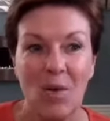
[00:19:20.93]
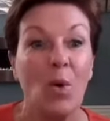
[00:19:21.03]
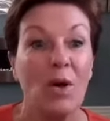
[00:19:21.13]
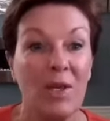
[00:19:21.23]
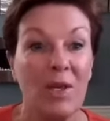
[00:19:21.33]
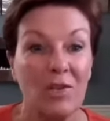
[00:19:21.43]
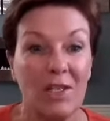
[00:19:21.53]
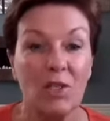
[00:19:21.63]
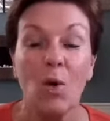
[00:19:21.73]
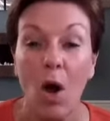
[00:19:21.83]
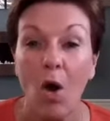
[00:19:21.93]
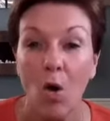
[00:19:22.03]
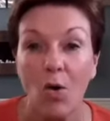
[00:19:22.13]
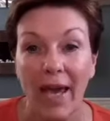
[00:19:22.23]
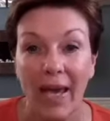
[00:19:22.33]
What do we usually do?
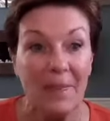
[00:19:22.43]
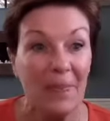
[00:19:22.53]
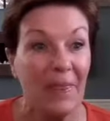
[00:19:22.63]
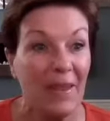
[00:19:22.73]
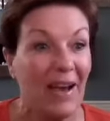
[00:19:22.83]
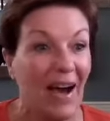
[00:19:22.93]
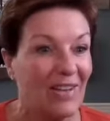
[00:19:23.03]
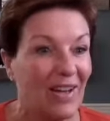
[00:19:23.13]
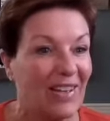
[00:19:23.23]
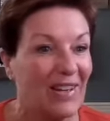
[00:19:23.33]
Oh, okay. I'll,